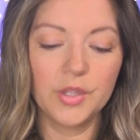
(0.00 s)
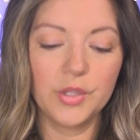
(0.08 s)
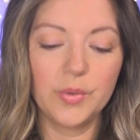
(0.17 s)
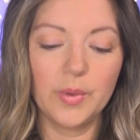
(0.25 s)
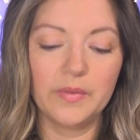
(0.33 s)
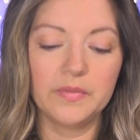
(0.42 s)

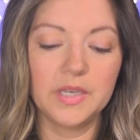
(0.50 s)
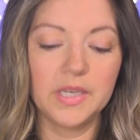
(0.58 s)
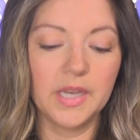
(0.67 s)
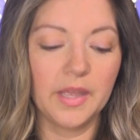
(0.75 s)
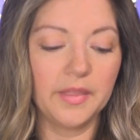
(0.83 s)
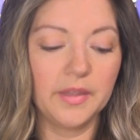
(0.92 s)
You have
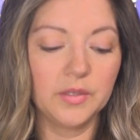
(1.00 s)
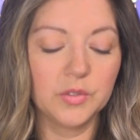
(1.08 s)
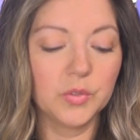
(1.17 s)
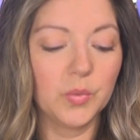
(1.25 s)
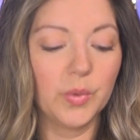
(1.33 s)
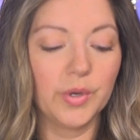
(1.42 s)
nothing
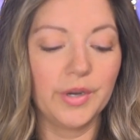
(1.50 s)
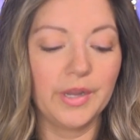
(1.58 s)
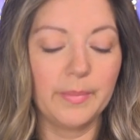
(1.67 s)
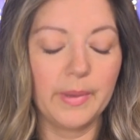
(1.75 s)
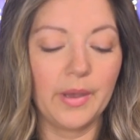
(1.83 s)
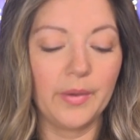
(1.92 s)
to worry
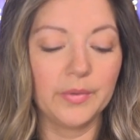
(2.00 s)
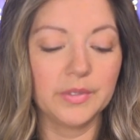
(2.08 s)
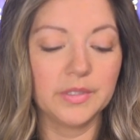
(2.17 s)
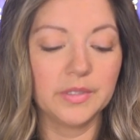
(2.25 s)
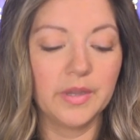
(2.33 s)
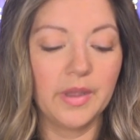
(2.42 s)

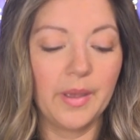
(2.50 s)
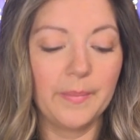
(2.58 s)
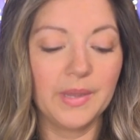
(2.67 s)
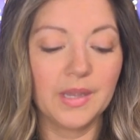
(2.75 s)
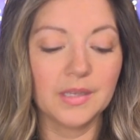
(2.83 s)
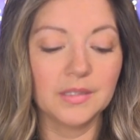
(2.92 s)
about
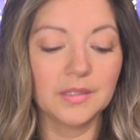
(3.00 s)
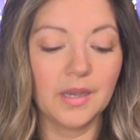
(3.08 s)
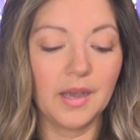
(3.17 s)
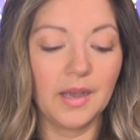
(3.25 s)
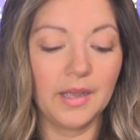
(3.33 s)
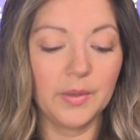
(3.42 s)
because
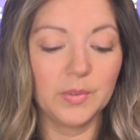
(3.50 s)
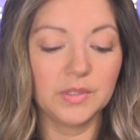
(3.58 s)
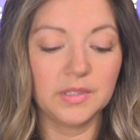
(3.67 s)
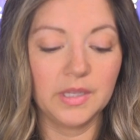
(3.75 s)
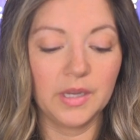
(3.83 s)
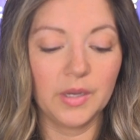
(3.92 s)
I
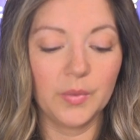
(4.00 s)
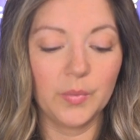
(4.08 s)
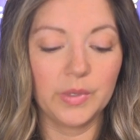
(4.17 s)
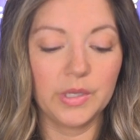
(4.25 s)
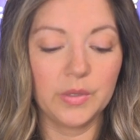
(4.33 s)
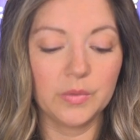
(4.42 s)
was there
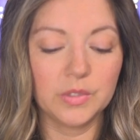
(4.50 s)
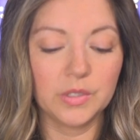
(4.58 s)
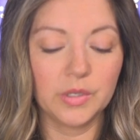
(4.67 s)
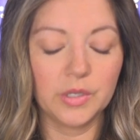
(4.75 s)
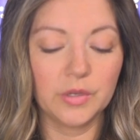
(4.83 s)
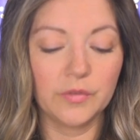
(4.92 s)
when you
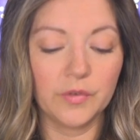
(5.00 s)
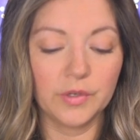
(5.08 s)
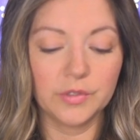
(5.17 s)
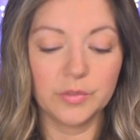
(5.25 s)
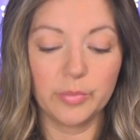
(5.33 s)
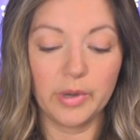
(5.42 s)
took your
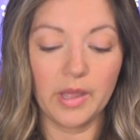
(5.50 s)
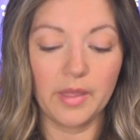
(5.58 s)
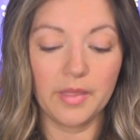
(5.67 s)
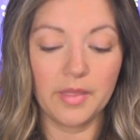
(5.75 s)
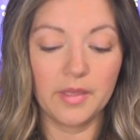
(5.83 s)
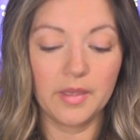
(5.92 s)
first
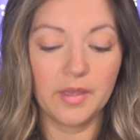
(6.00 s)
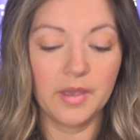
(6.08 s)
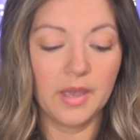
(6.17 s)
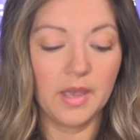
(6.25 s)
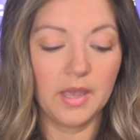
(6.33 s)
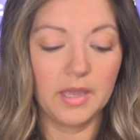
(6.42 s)
breath,
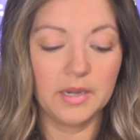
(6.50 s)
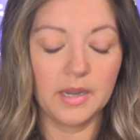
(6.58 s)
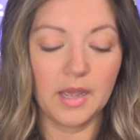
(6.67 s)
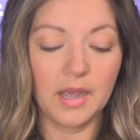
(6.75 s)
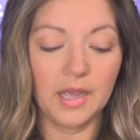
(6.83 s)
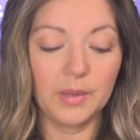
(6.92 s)
and
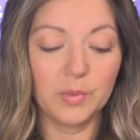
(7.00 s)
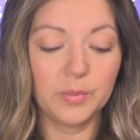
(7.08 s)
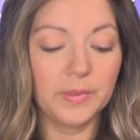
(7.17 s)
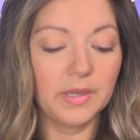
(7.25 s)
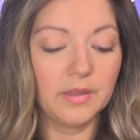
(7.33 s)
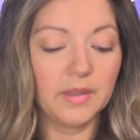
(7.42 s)
I will
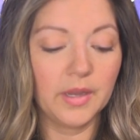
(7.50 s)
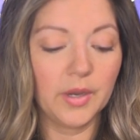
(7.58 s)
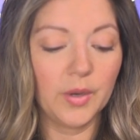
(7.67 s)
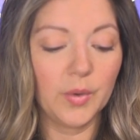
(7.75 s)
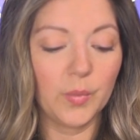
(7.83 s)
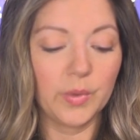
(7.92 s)
be
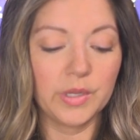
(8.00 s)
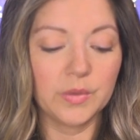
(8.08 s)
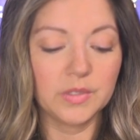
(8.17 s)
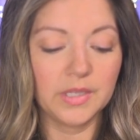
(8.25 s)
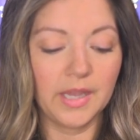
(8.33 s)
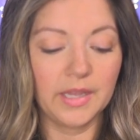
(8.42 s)
there when you
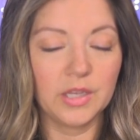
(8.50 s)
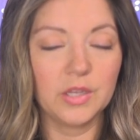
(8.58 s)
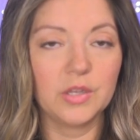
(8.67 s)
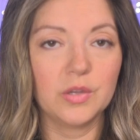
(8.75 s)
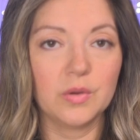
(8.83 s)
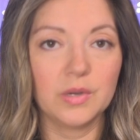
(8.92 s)
take
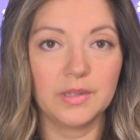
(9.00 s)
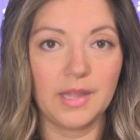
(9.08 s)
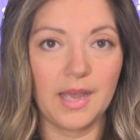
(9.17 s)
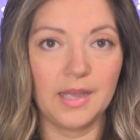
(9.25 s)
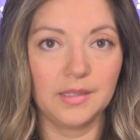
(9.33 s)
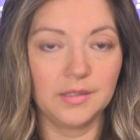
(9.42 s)
your
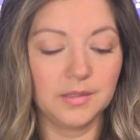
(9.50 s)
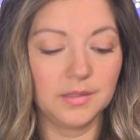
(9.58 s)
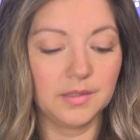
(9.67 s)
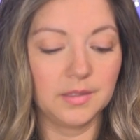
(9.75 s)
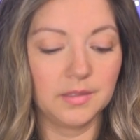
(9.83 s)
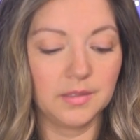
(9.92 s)

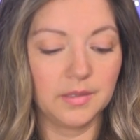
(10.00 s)
last.